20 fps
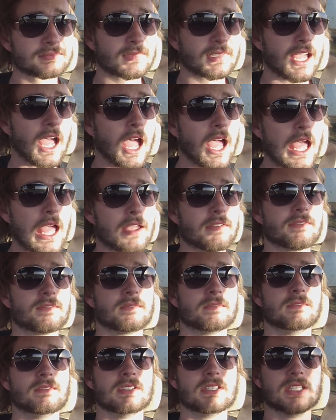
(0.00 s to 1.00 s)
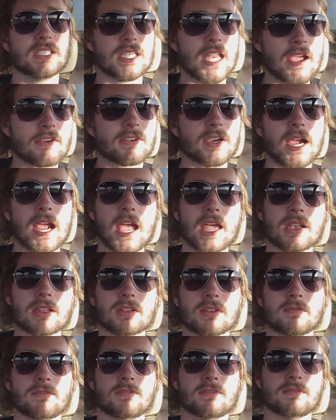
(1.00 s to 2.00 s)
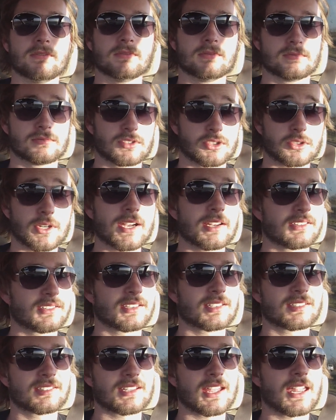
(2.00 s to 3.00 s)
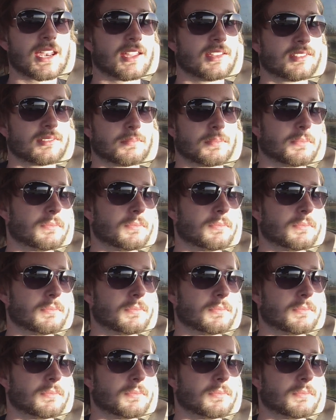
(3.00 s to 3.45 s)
I've never had a straight 6 that has